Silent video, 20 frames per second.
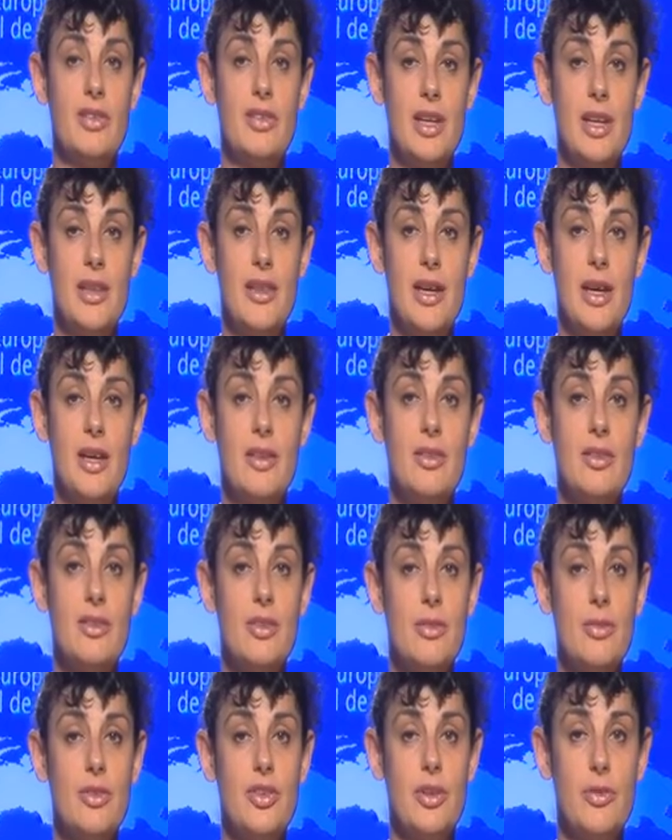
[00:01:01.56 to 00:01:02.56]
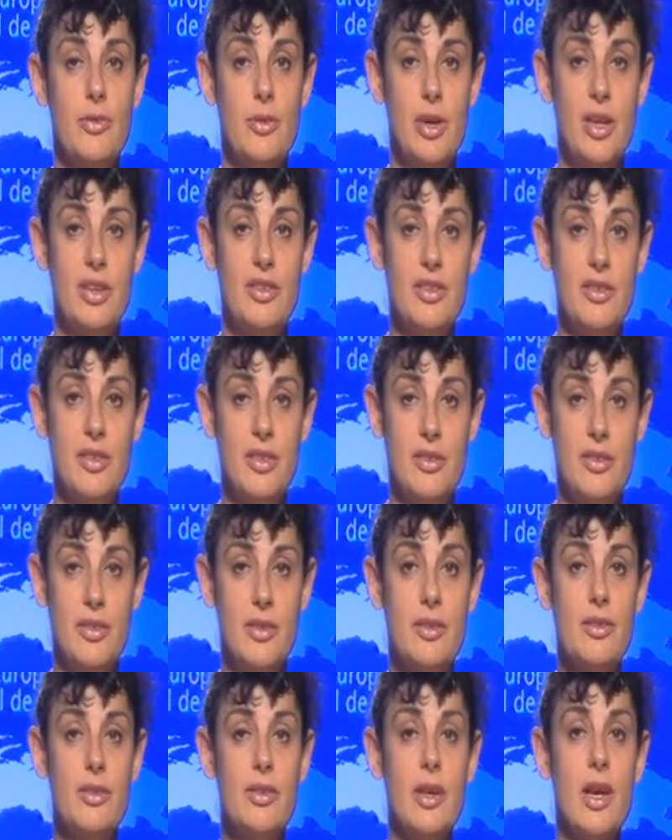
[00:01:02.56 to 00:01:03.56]
said that, it's obviously of great
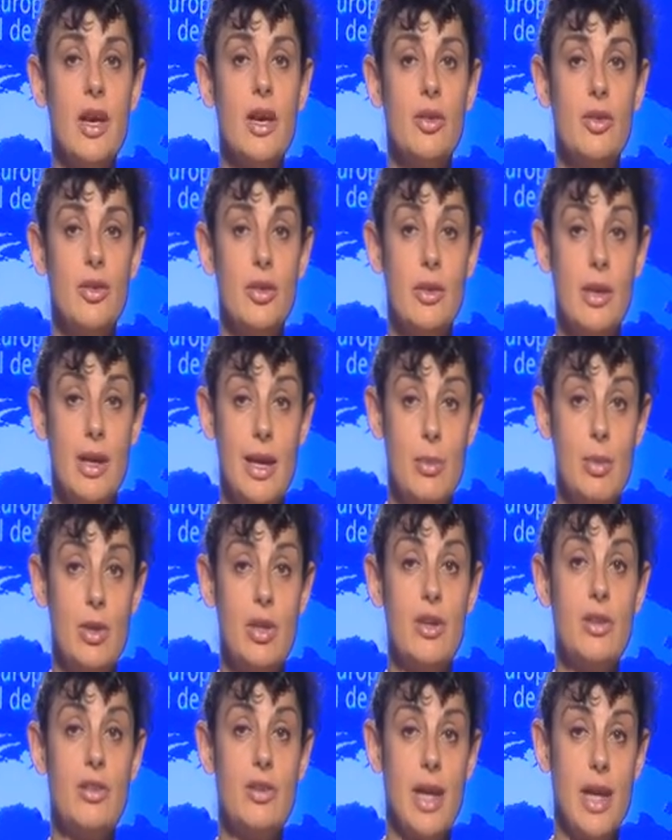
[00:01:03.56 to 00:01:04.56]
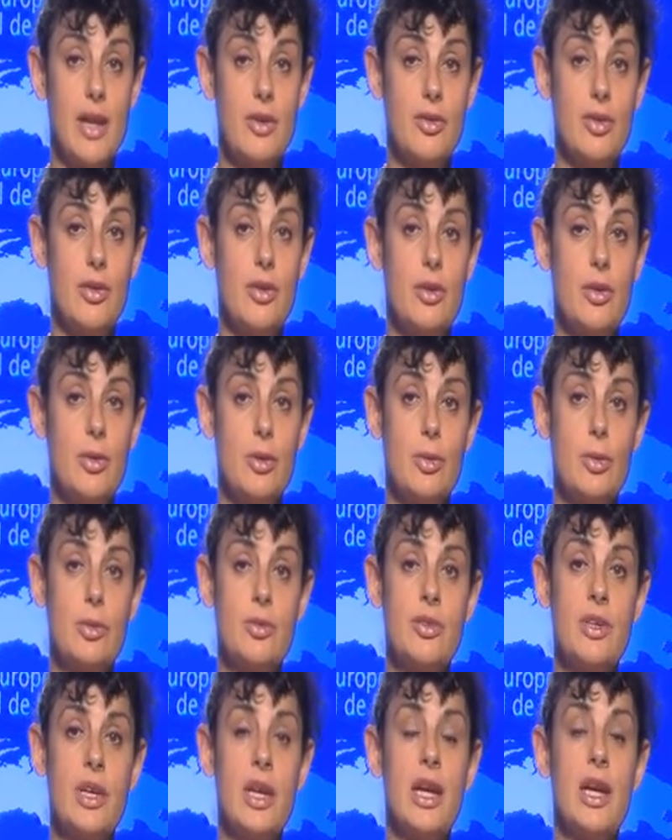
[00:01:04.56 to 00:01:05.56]
assistance to the applicant and to the
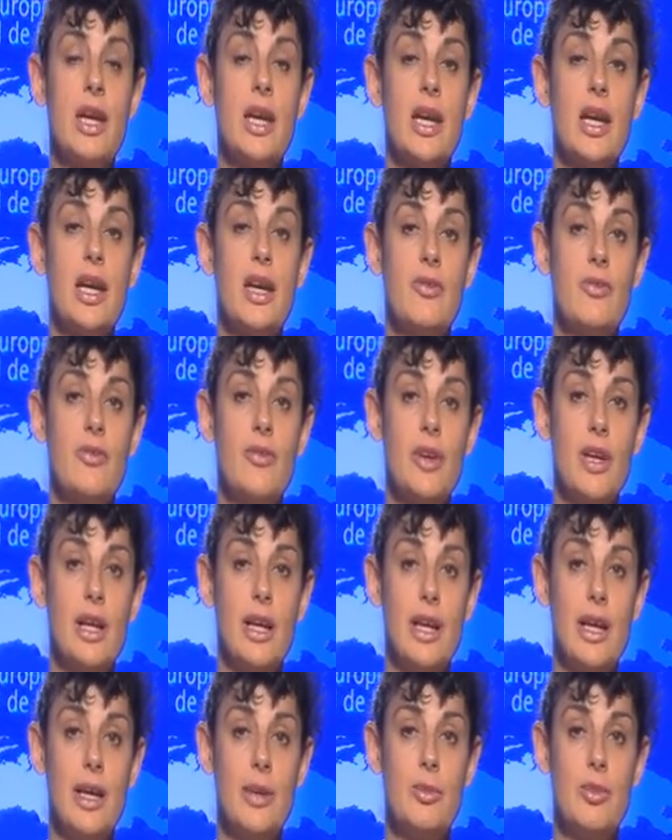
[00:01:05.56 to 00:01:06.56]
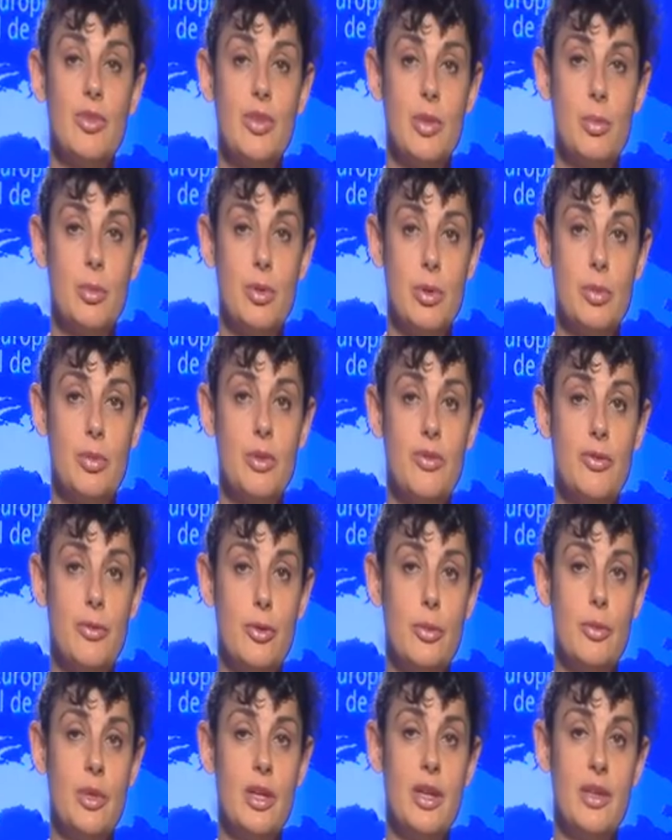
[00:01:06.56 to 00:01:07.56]
court if claims are properly
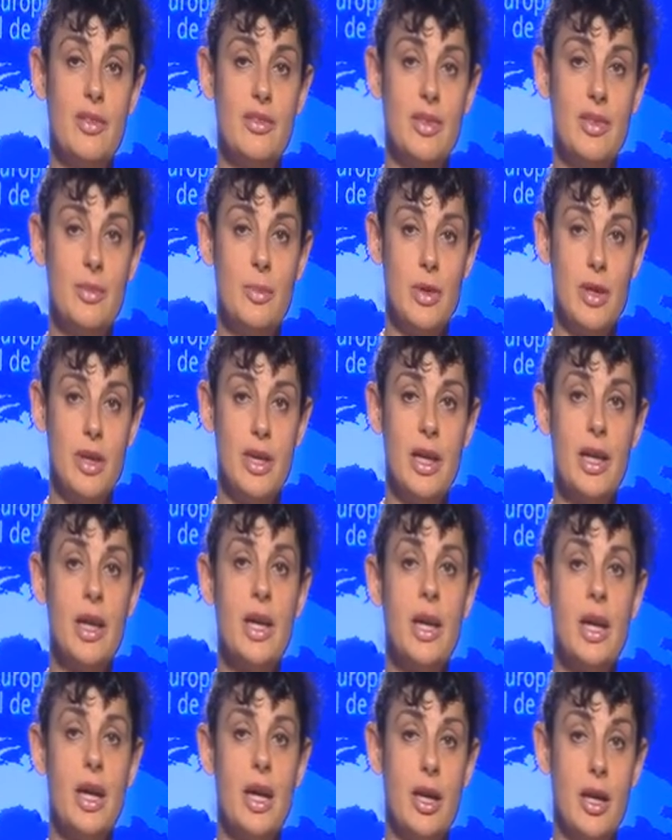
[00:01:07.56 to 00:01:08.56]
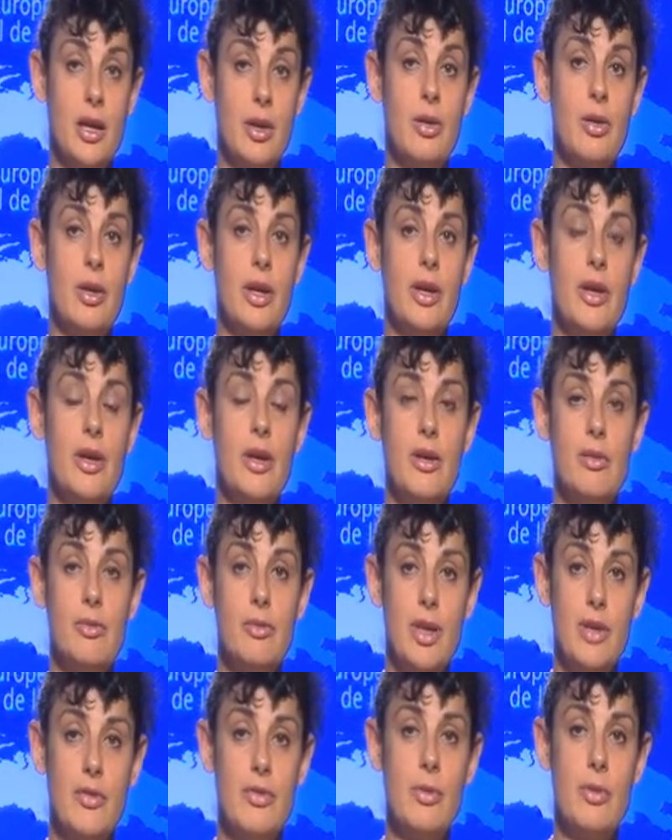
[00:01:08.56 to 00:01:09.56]
formulated by a lawyer
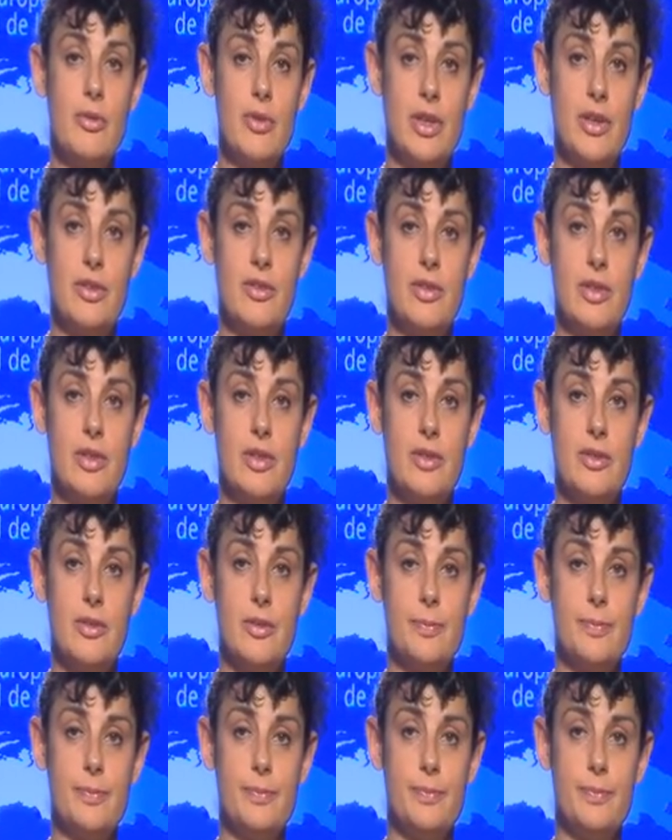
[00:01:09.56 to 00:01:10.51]
right from the very start.